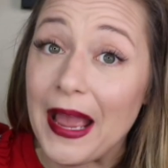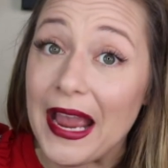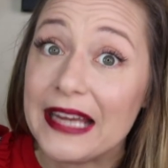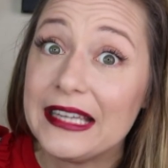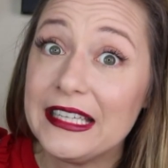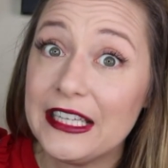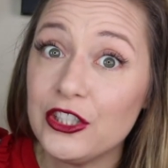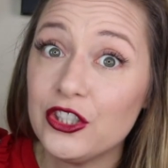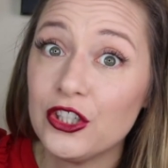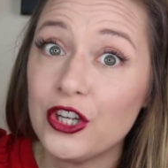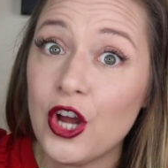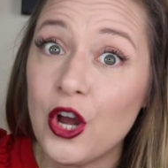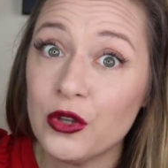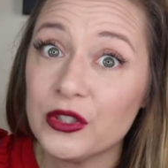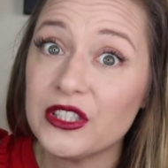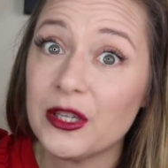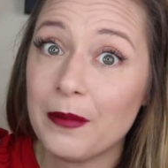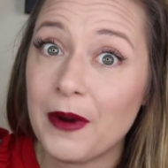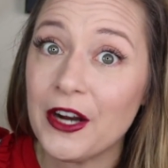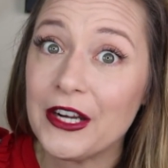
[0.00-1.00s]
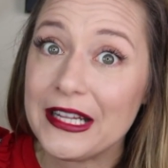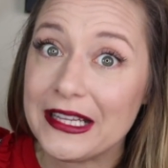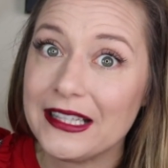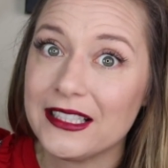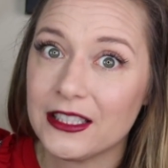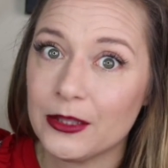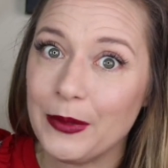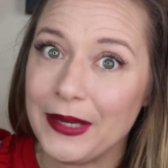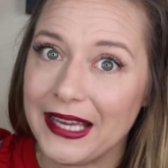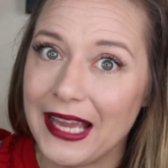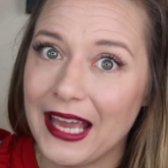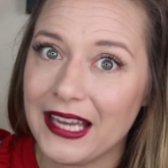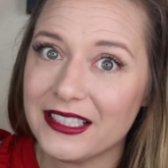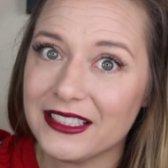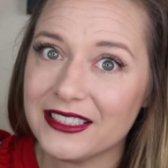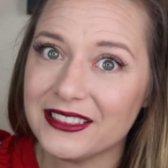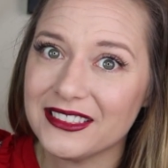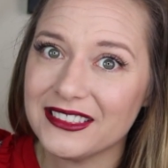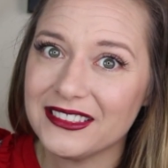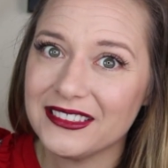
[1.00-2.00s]
I need you to host a party this
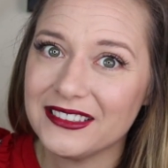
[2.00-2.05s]
weekend.